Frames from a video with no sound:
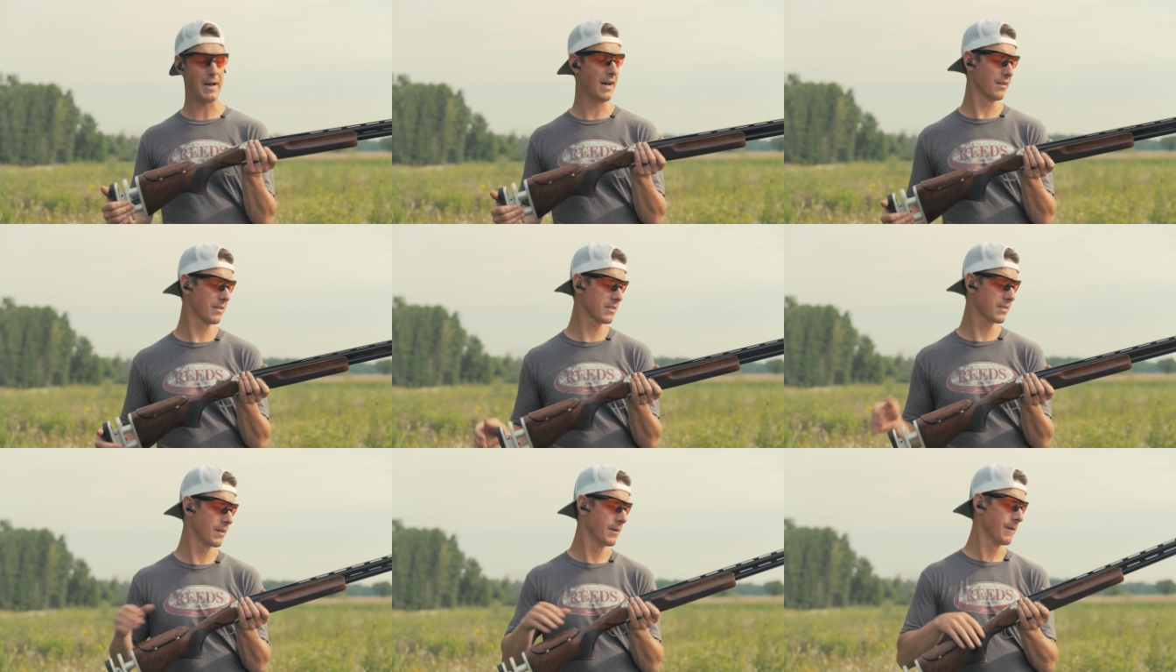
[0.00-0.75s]

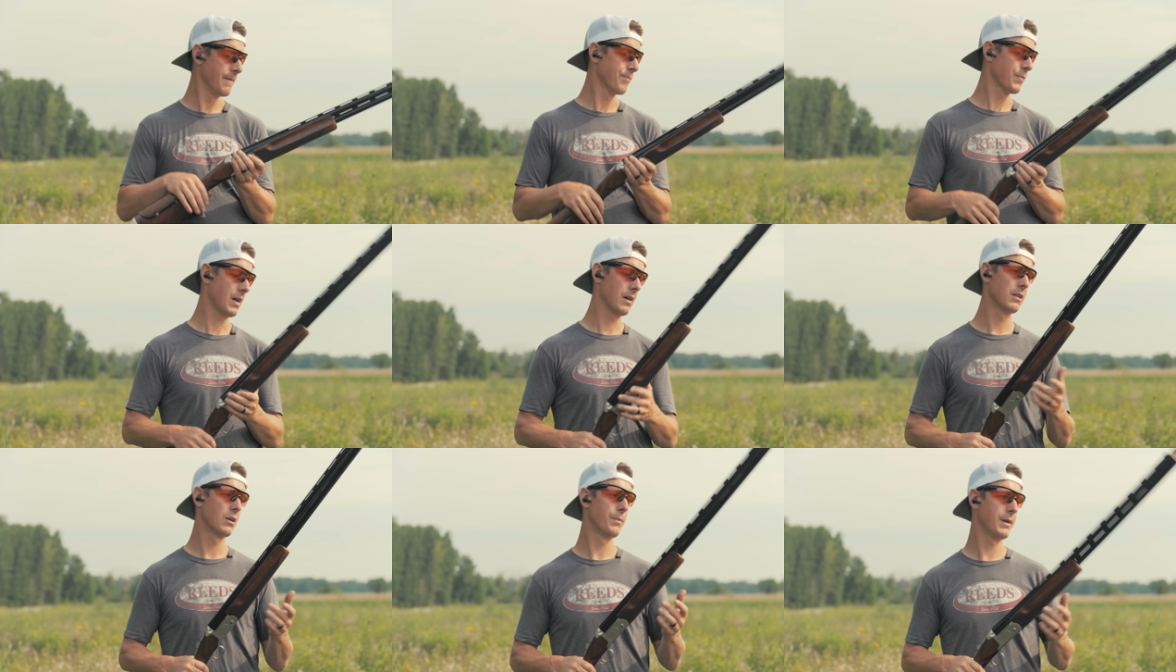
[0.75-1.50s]
balance
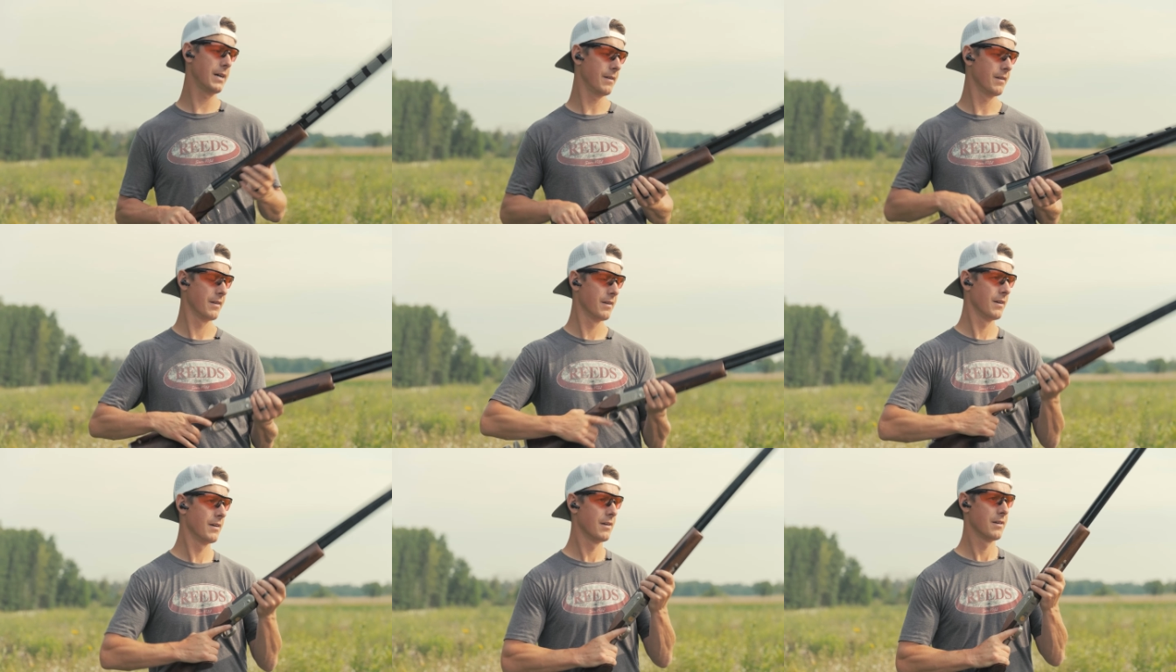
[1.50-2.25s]
a little bit
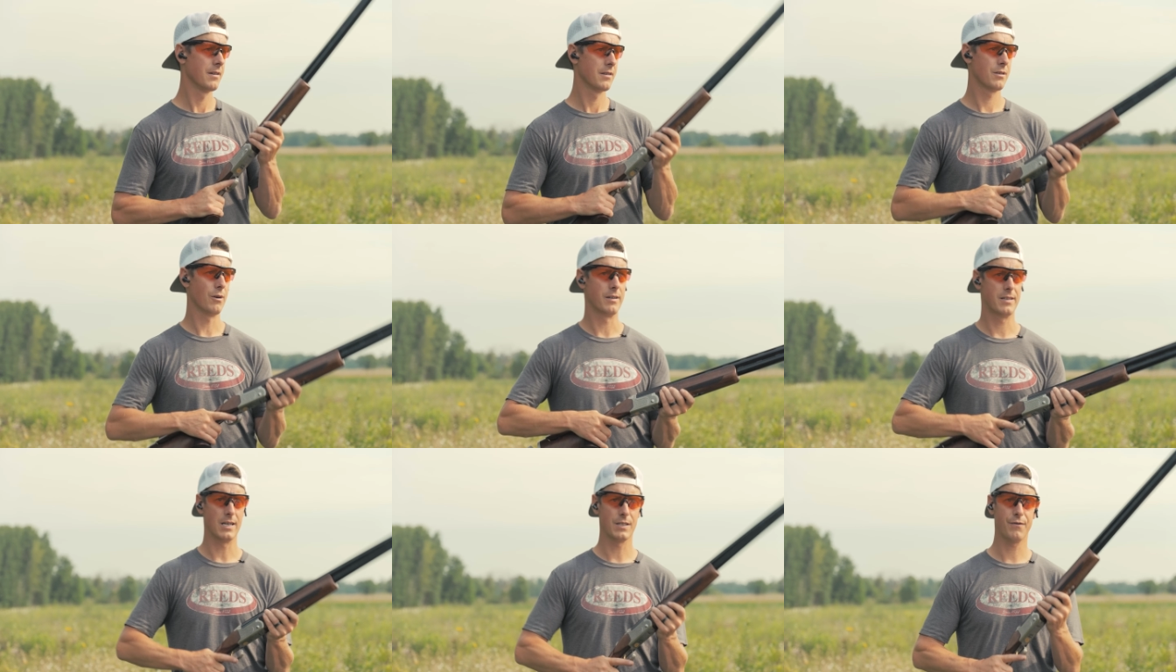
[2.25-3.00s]
so
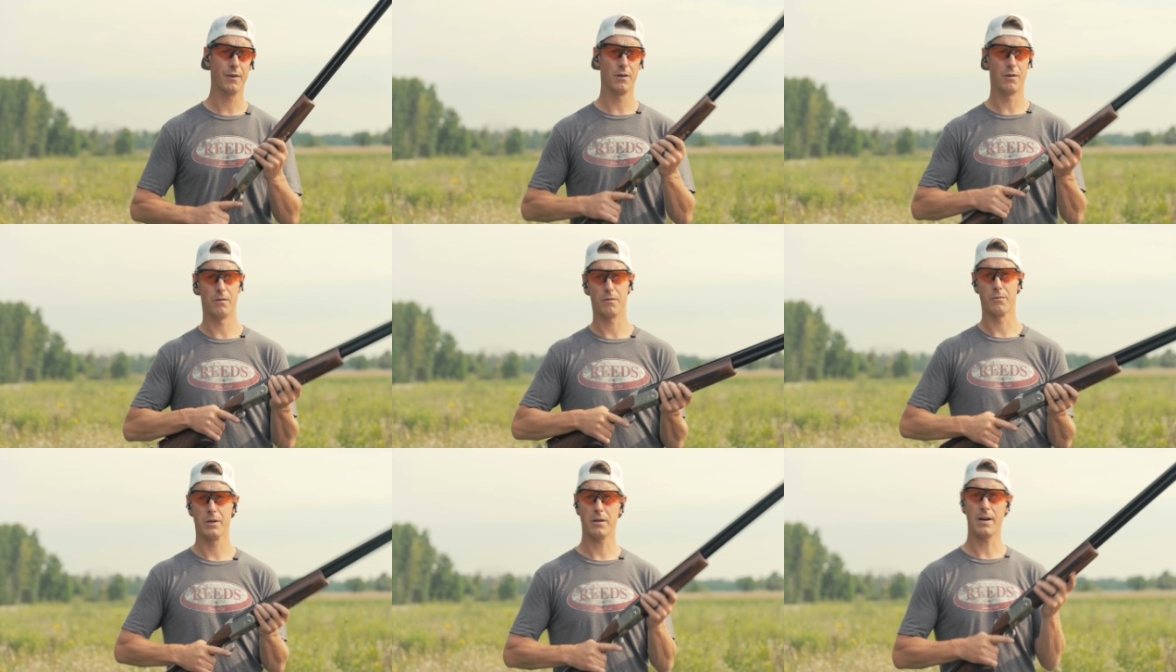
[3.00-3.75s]
it does feel
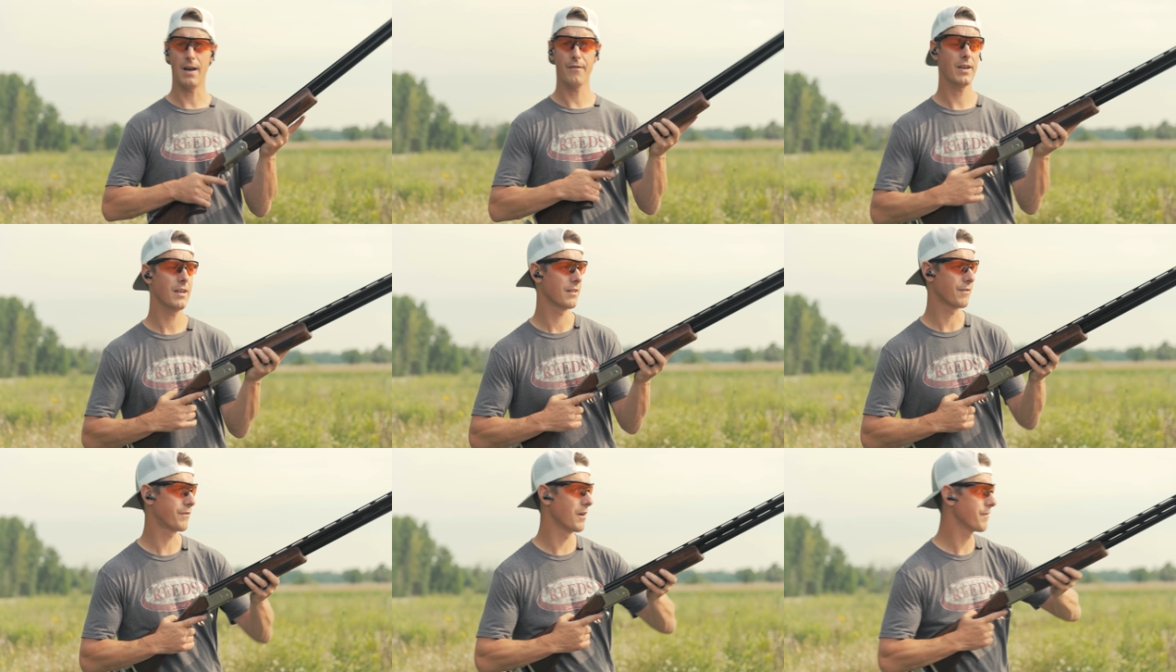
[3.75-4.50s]
rear heavy
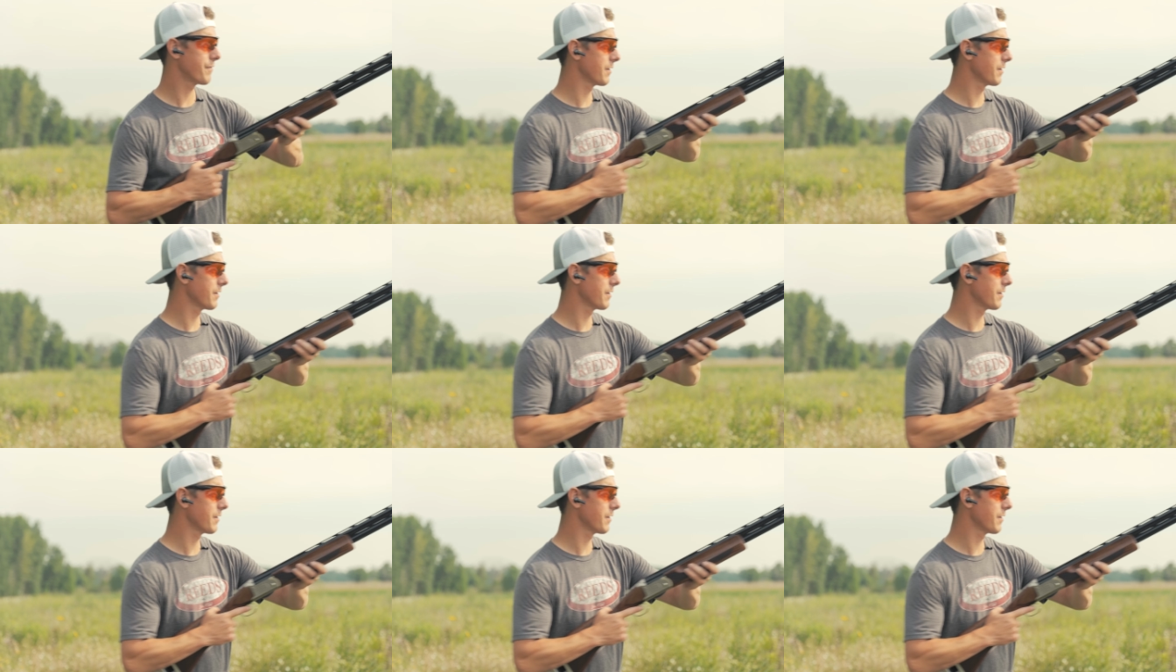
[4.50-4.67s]
the front